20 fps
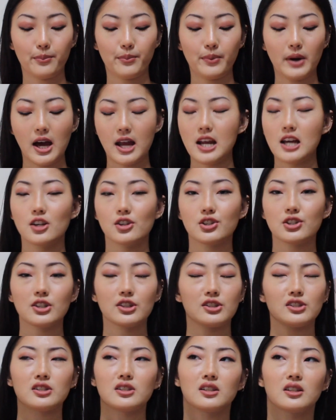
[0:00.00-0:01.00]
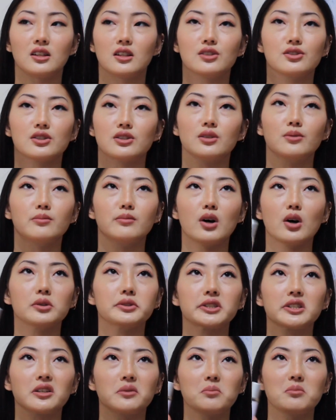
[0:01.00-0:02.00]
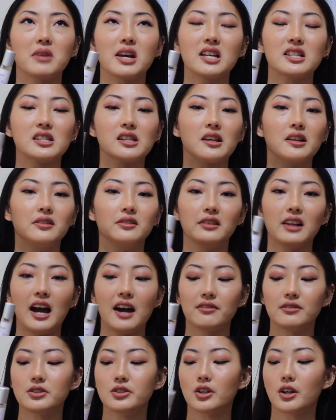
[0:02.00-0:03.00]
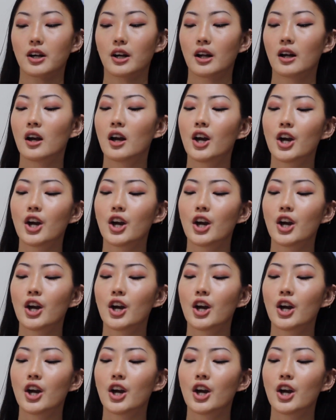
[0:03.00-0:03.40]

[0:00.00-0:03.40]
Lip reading: but it's the most amazing lavender